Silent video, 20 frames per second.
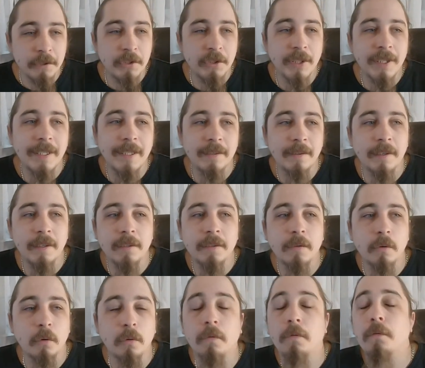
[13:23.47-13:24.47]

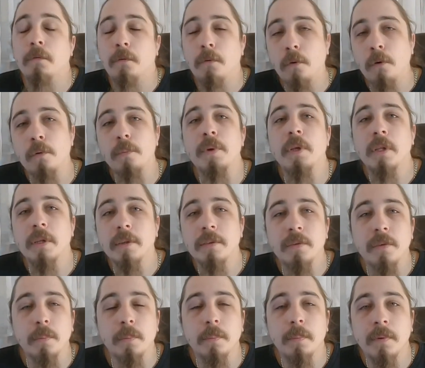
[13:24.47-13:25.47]
secret or formula,
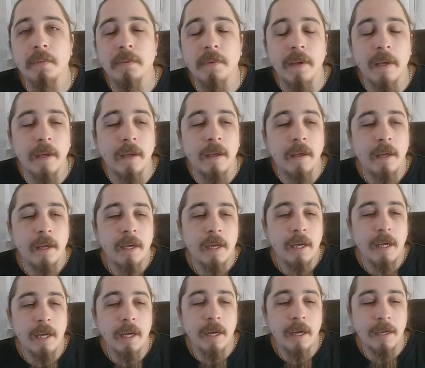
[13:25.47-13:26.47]
if you prefer,
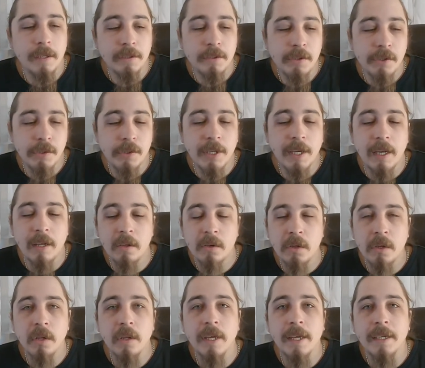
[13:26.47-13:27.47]
to
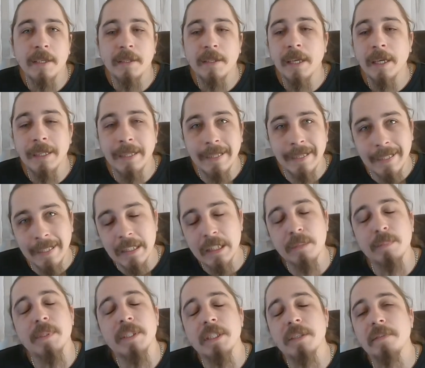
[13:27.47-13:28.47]
calculate that
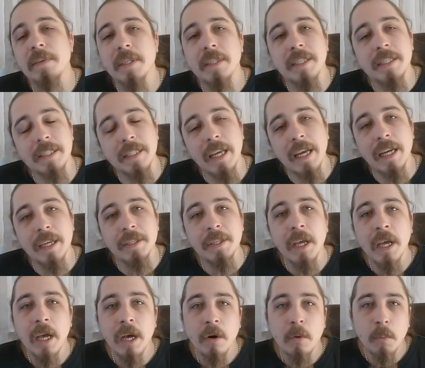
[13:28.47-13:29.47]
this specific
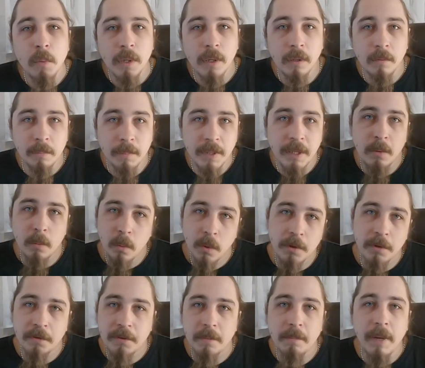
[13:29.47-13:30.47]
design will be
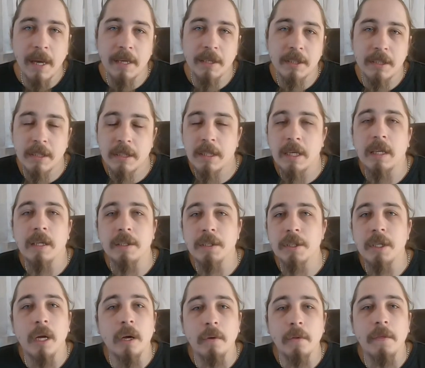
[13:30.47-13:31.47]
one of the best
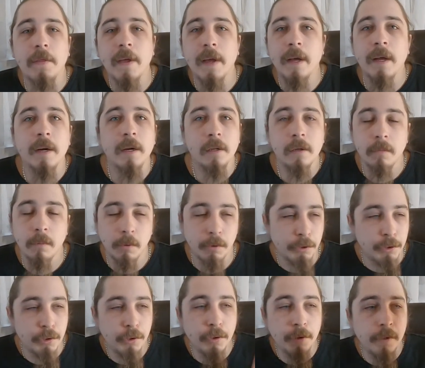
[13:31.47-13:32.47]
sellers out there and it
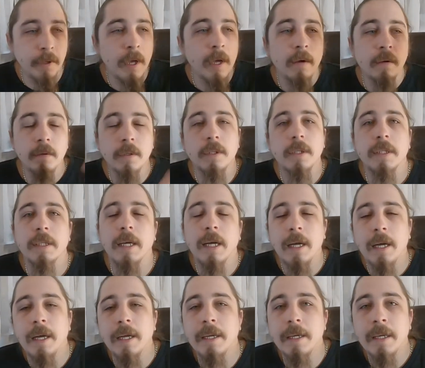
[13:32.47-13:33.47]
will shoot rocket
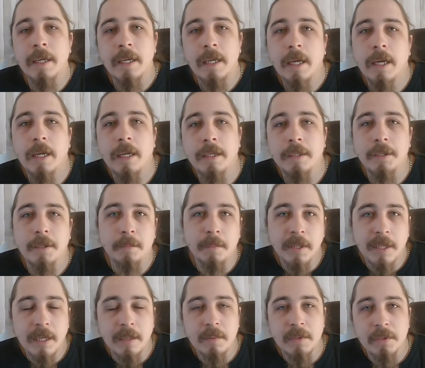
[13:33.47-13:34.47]
high and
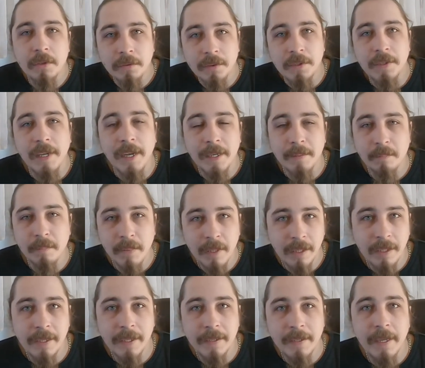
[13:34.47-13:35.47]
you become an overnight
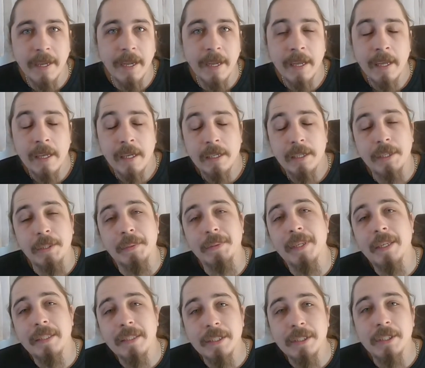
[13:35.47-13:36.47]
millionaire. You
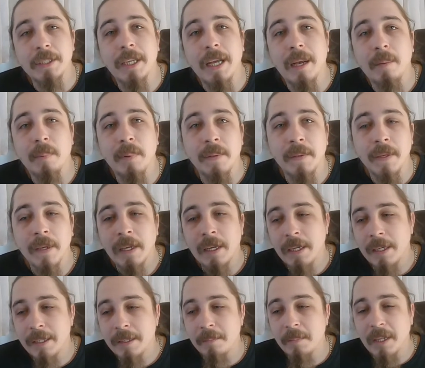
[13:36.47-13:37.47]
know, that doesn't happen
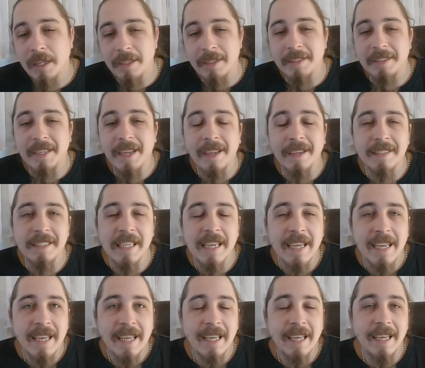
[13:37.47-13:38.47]
in a million
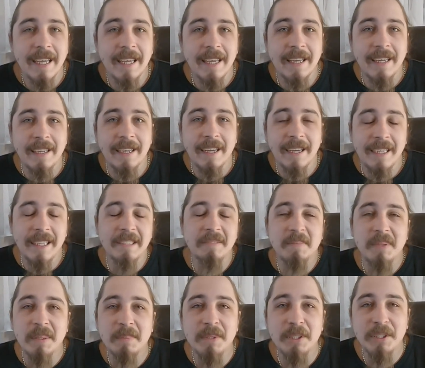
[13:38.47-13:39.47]
years. I
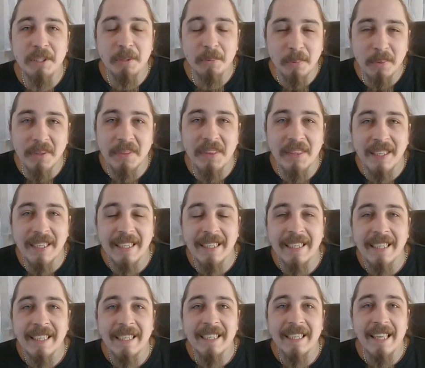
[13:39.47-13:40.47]
can promise you one
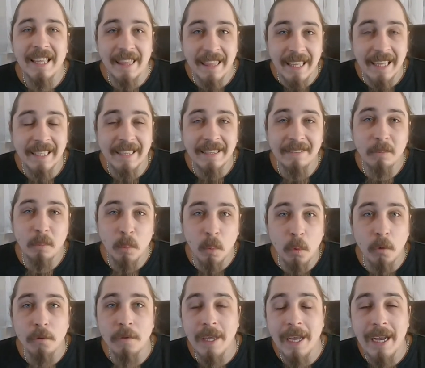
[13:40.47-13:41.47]
thing, that
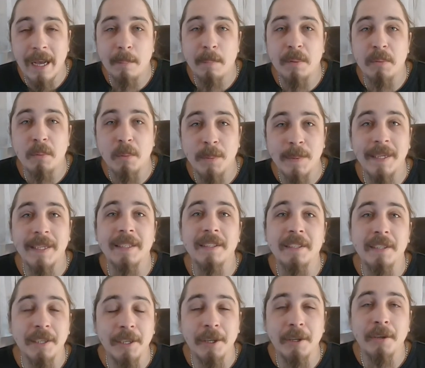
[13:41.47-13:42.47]
won't happen
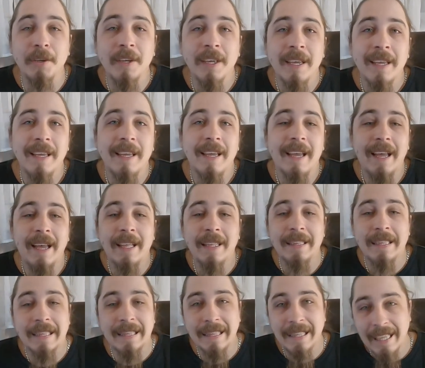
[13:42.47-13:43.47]
with you
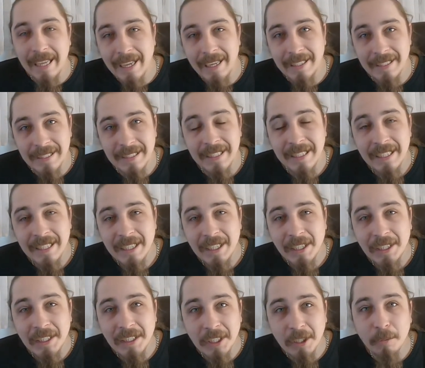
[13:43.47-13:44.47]
unless
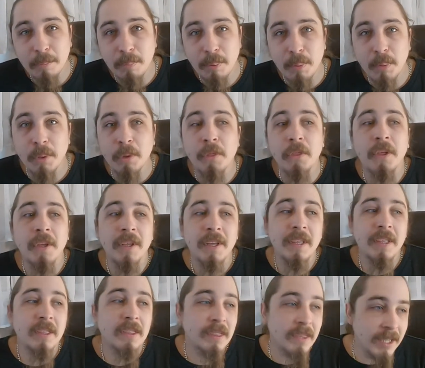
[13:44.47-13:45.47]
you put
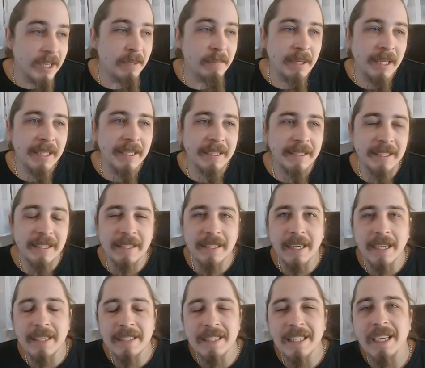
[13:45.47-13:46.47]
3 million
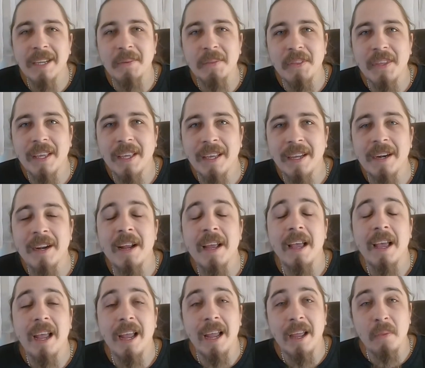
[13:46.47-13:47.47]
designs out there
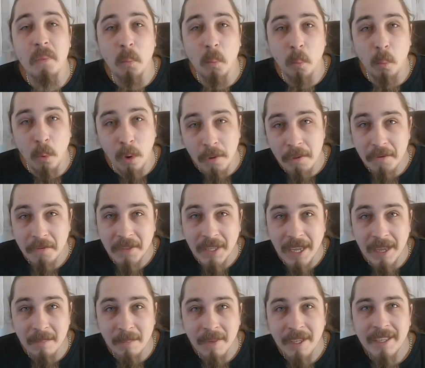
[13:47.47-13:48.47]
and one
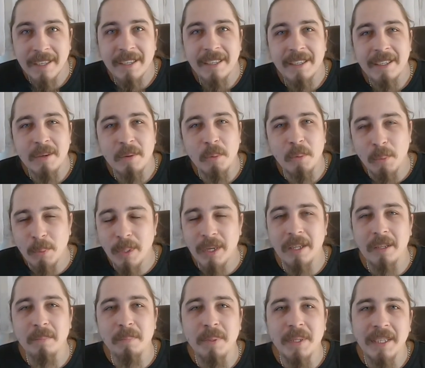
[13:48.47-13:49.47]
of them
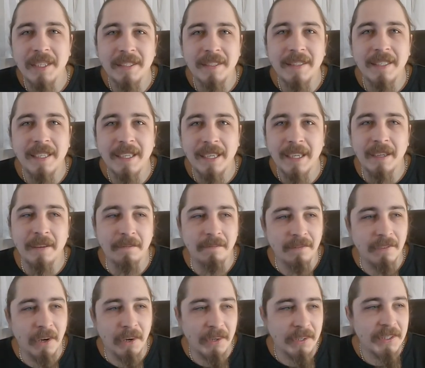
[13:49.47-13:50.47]
will be
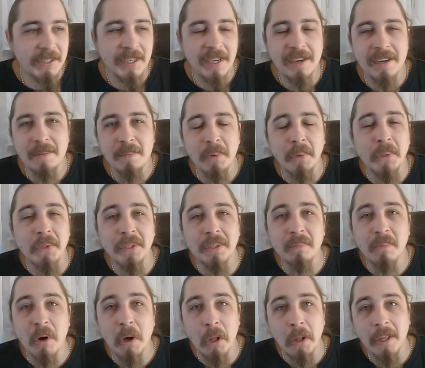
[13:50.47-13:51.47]
the rock star
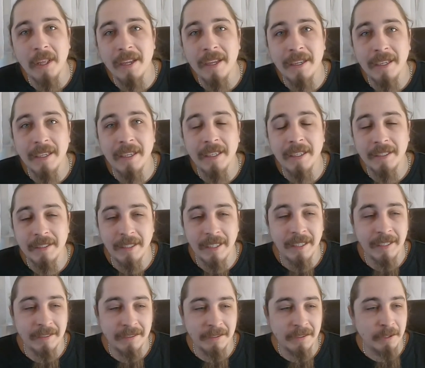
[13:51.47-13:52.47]
among them all,
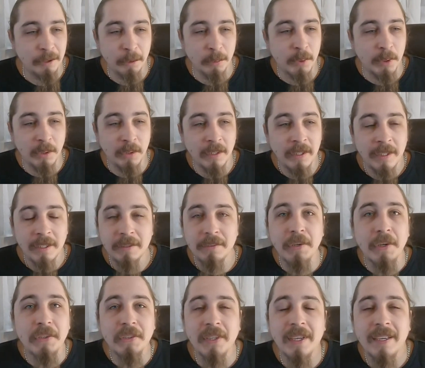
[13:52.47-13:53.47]
and you will
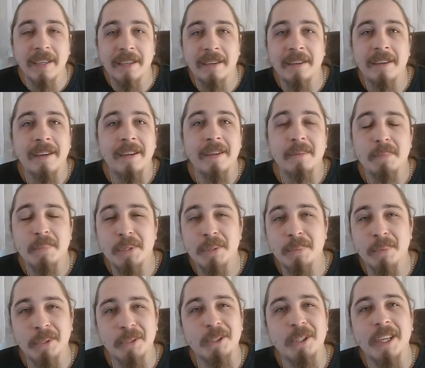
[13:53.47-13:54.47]
retire
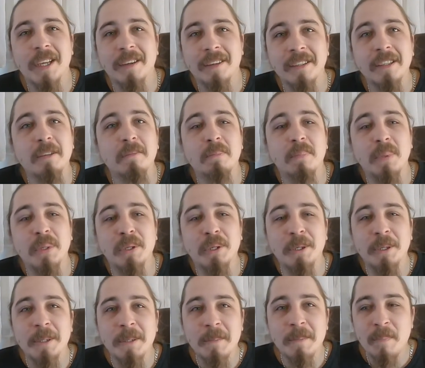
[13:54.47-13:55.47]
pretty much early.
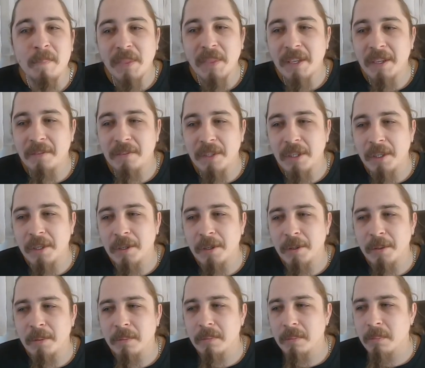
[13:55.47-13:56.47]
But if
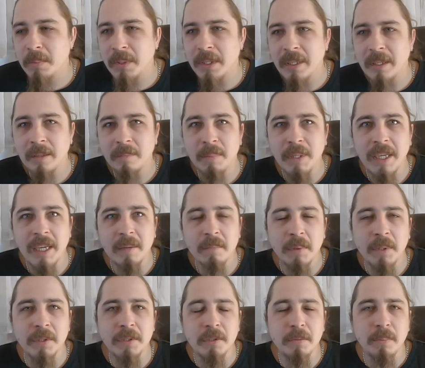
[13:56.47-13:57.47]
you will be
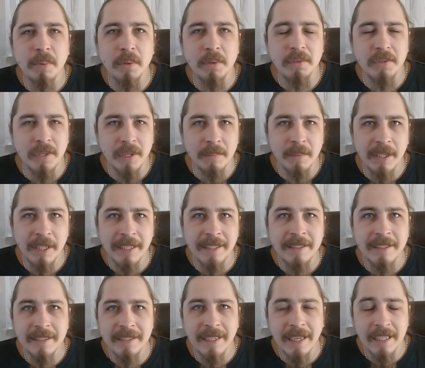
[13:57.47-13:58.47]
able to post 3
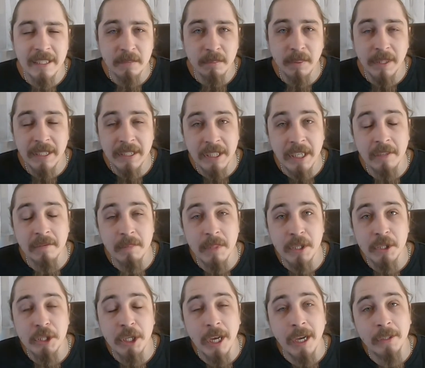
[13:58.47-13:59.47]
million designs, please give
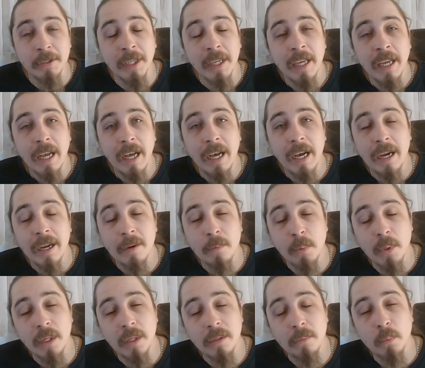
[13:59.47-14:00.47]
me a shout.
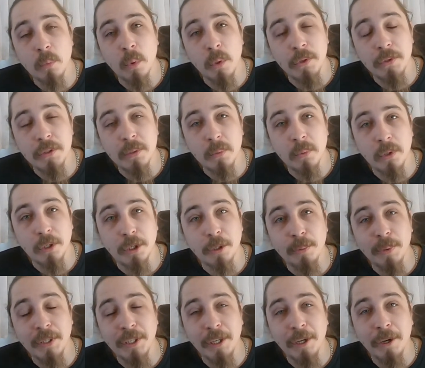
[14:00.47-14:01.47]
I will want to
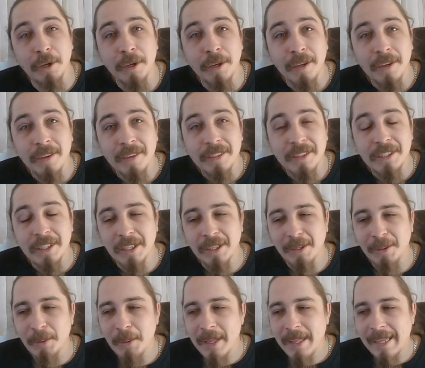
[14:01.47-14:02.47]
work with you.
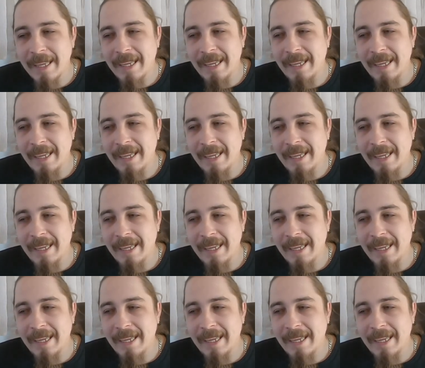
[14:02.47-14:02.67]
So